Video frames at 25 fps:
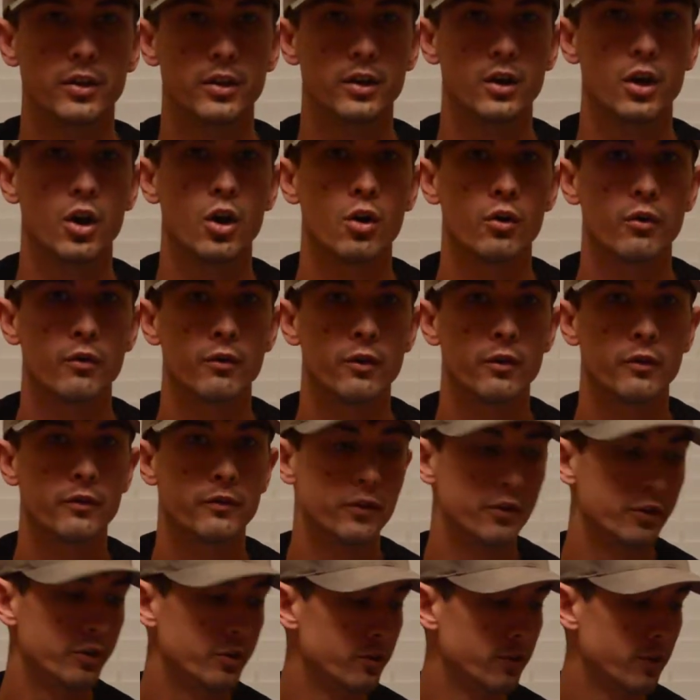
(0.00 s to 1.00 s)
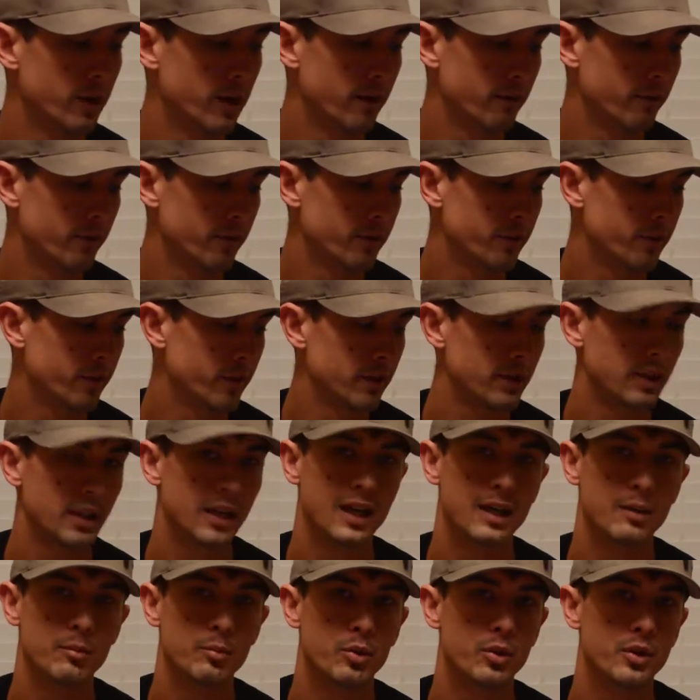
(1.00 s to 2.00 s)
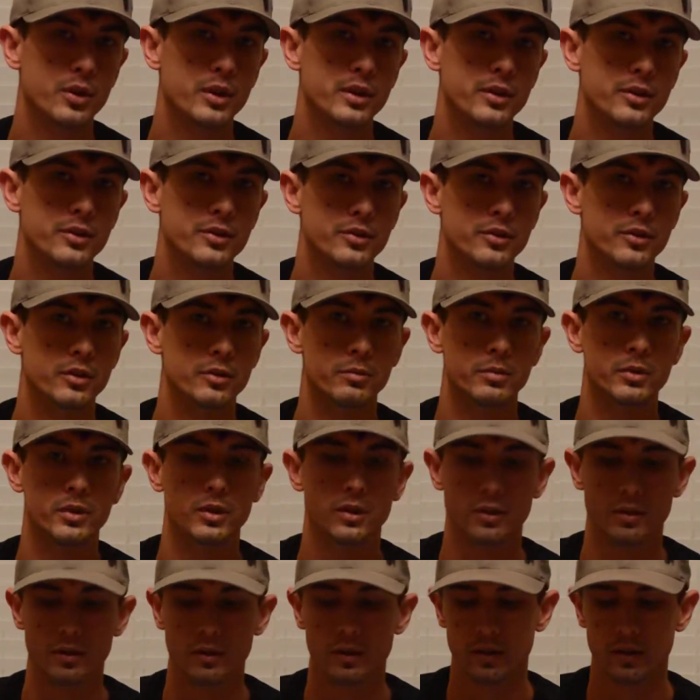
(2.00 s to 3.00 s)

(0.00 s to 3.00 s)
to overview everything that I put into the build.